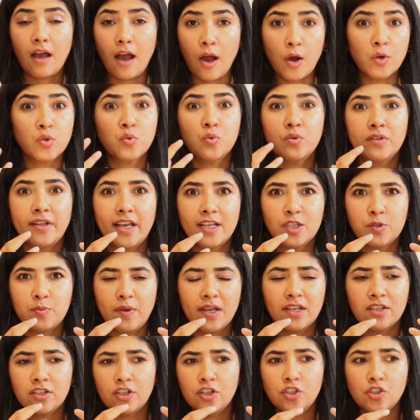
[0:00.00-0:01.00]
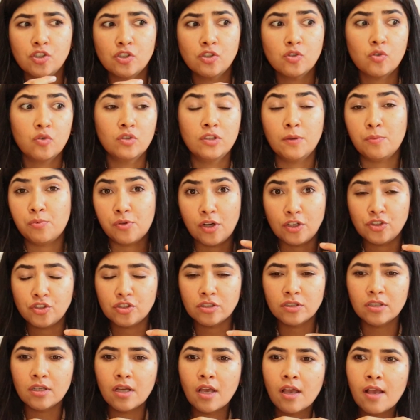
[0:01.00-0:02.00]
outward expectations or the
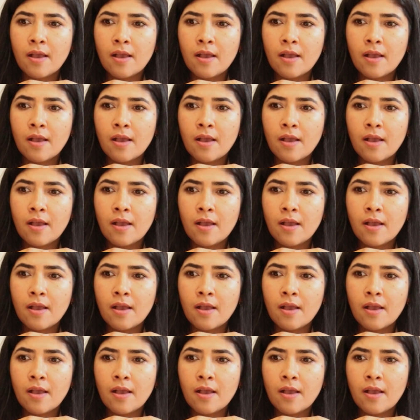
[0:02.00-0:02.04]
pressure.